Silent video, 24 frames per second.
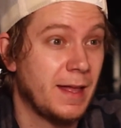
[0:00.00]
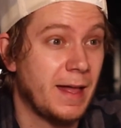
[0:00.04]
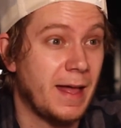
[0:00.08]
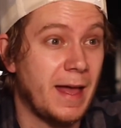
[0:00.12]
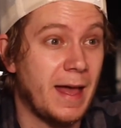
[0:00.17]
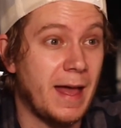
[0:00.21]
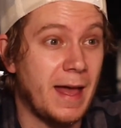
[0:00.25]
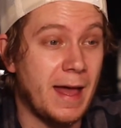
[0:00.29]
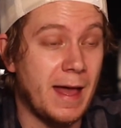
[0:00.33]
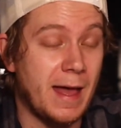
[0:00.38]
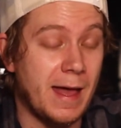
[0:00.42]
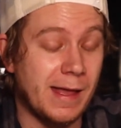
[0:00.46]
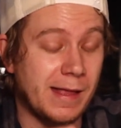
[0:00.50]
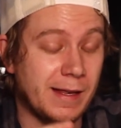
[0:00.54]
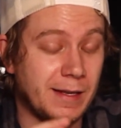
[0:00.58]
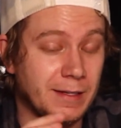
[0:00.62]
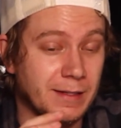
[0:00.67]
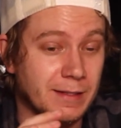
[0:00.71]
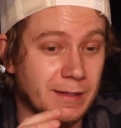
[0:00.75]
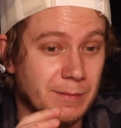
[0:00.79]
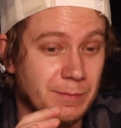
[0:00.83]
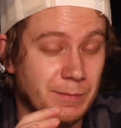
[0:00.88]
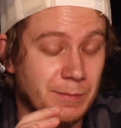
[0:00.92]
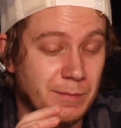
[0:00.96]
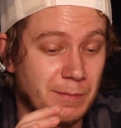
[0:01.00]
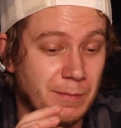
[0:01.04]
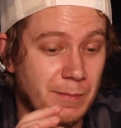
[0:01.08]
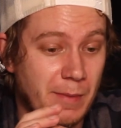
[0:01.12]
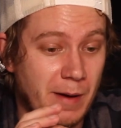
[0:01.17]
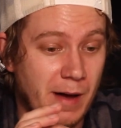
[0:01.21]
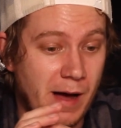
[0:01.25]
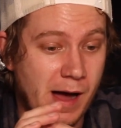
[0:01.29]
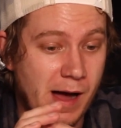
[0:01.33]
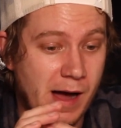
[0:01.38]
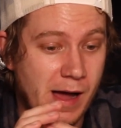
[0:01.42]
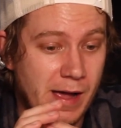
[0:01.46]
And
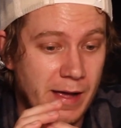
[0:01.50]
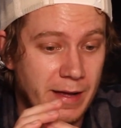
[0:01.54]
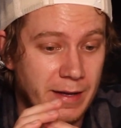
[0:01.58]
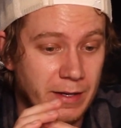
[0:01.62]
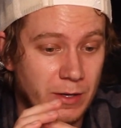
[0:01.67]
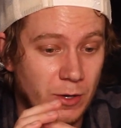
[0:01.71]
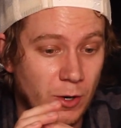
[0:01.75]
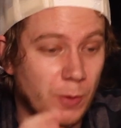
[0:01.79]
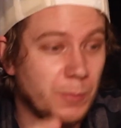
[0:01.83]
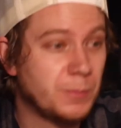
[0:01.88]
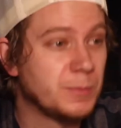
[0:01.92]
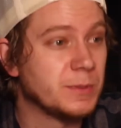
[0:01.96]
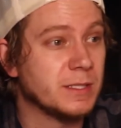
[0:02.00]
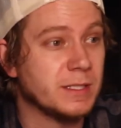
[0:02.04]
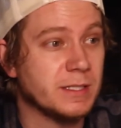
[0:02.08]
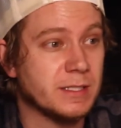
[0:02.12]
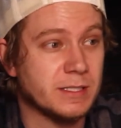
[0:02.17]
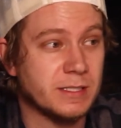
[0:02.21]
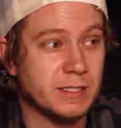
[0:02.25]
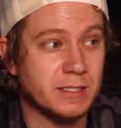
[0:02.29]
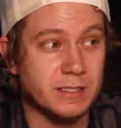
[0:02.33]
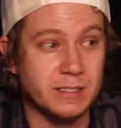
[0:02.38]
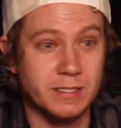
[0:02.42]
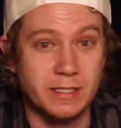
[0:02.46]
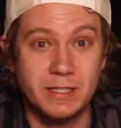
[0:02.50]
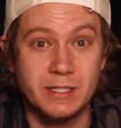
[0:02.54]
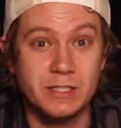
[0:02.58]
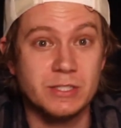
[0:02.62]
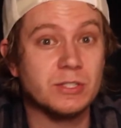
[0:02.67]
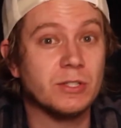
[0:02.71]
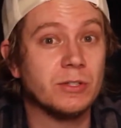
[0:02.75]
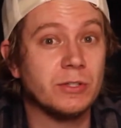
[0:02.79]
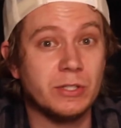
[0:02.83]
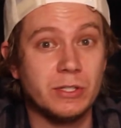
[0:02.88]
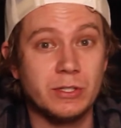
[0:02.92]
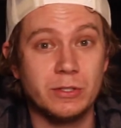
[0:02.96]
my hopes is, since it is
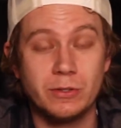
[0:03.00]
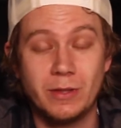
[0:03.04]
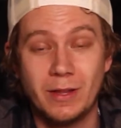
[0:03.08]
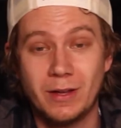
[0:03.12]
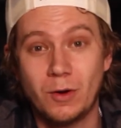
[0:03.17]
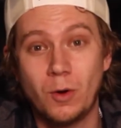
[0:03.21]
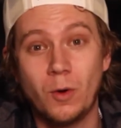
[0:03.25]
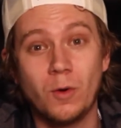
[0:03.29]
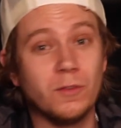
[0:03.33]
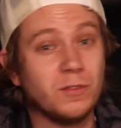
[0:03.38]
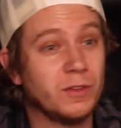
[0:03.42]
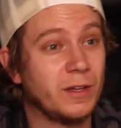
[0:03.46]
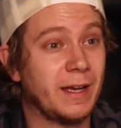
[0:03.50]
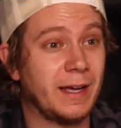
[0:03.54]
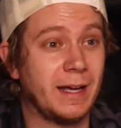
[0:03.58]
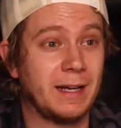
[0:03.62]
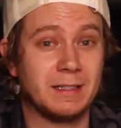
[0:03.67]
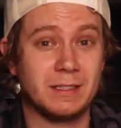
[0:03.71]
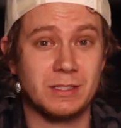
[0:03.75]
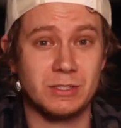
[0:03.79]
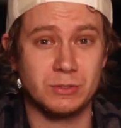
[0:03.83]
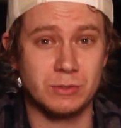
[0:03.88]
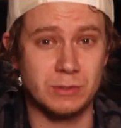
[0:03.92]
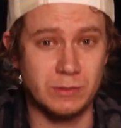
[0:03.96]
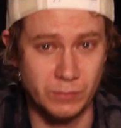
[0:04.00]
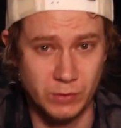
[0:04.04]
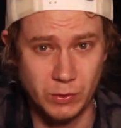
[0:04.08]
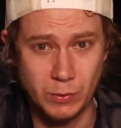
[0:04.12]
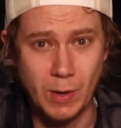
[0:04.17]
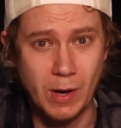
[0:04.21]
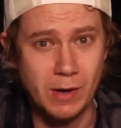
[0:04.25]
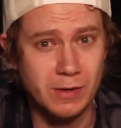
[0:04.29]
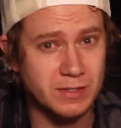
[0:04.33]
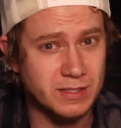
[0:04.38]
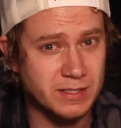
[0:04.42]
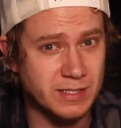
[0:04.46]
so new, that hopefully I can get this review
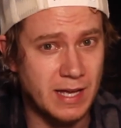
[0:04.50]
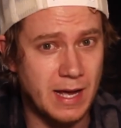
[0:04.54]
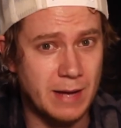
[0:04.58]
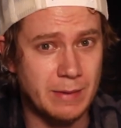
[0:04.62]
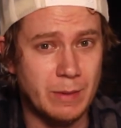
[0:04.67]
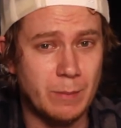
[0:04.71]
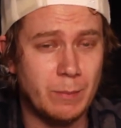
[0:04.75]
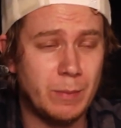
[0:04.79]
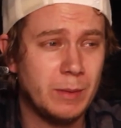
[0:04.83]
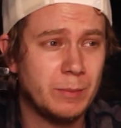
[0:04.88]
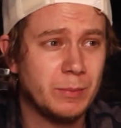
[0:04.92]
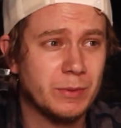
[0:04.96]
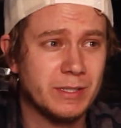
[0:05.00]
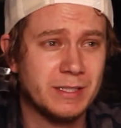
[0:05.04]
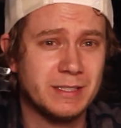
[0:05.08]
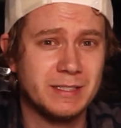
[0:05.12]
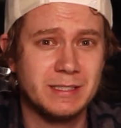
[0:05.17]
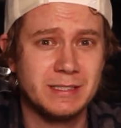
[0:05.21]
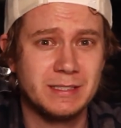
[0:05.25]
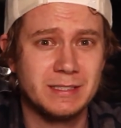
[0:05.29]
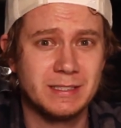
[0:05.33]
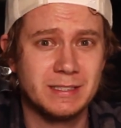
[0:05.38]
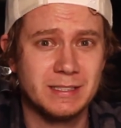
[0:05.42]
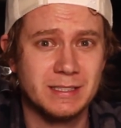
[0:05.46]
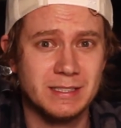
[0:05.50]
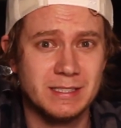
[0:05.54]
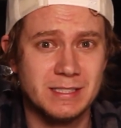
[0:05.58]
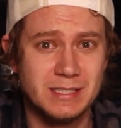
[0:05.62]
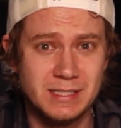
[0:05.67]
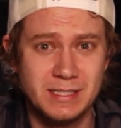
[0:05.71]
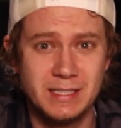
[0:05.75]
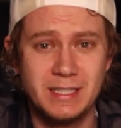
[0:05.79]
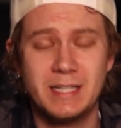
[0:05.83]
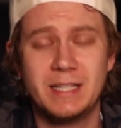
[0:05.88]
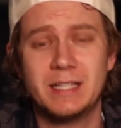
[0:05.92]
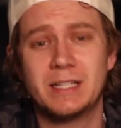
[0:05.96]
out in time that people can
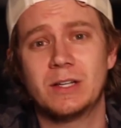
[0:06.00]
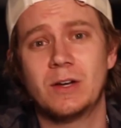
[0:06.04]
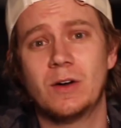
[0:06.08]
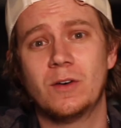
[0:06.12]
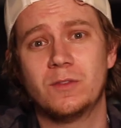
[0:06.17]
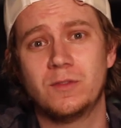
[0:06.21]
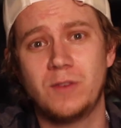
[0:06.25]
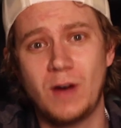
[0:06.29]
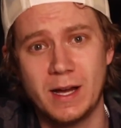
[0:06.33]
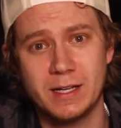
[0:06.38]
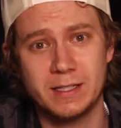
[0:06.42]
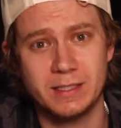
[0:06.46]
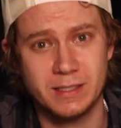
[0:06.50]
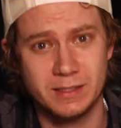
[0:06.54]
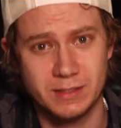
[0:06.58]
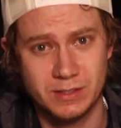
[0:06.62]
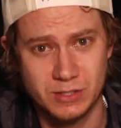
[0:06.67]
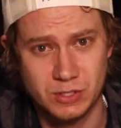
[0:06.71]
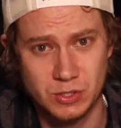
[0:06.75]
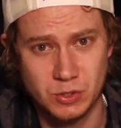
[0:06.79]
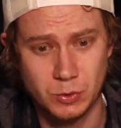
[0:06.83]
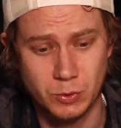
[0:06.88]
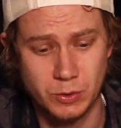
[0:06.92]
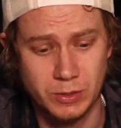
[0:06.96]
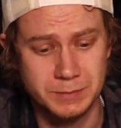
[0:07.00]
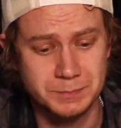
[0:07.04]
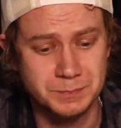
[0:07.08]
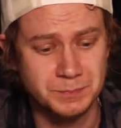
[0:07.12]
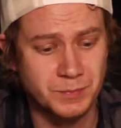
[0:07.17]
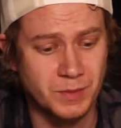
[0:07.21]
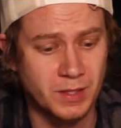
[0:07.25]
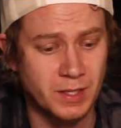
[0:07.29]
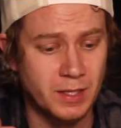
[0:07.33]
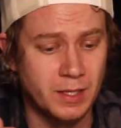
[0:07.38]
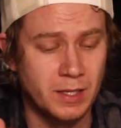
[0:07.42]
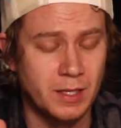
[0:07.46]
see it and go find it at the store.
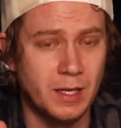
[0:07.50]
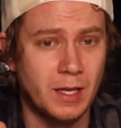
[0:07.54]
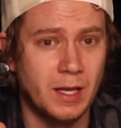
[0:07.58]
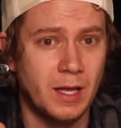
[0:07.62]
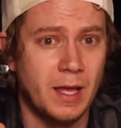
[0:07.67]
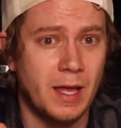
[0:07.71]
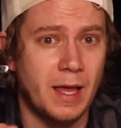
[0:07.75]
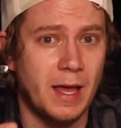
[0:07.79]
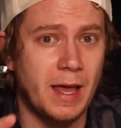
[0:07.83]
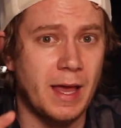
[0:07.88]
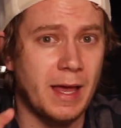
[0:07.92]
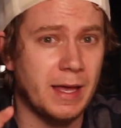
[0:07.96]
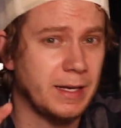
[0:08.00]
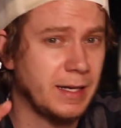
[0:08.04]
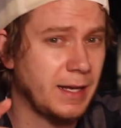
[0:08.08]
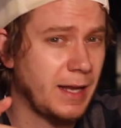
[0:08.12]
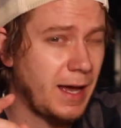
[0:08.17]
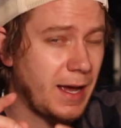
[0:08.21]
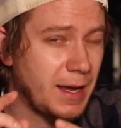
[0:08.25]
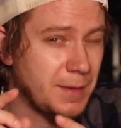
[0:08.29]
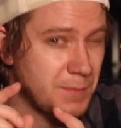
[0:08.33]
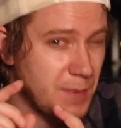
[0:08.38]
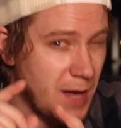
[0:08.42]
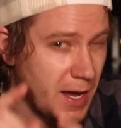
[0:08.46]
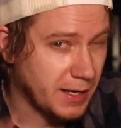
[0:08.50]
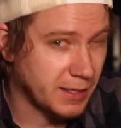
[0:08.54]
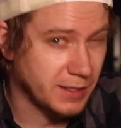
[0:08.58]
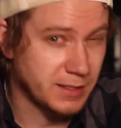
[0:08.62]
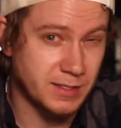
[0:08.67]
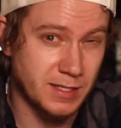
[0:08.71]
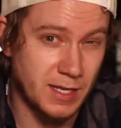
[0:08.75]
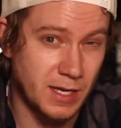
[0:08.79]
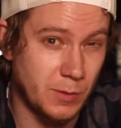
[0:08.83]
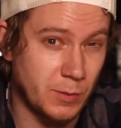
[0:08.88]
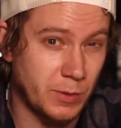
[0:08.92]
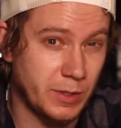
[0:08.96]
And I'm not going
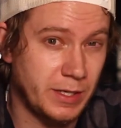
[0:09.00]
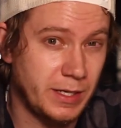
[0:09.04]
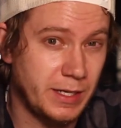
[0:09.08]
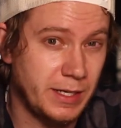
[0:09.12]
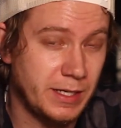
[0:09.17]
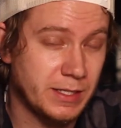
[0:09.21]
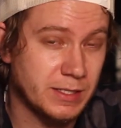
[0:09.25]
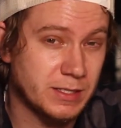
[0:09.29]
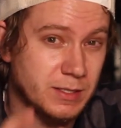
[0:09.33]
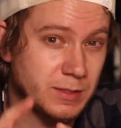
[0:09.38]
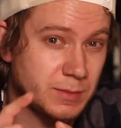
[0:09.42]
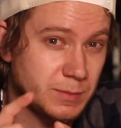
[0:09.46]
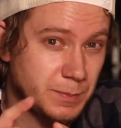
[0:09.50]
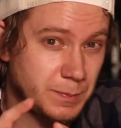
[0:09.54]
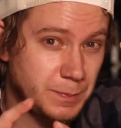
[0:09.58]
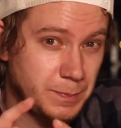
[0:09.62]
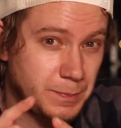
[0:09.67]
to tell you what it is,